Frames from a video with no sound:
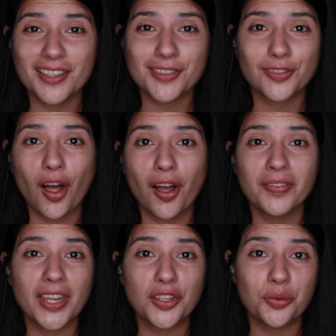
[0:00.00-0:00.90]
this
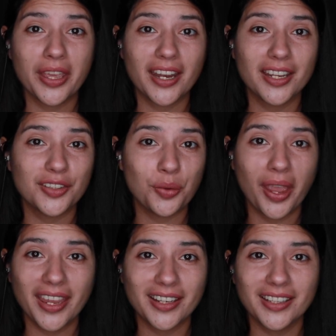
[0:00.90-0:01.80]
Lav and then you get it and you
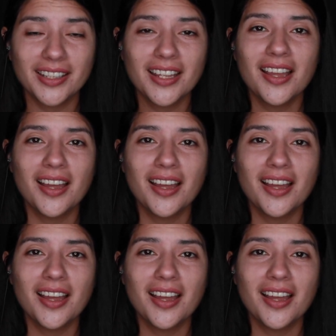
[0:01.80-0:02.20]
hate it,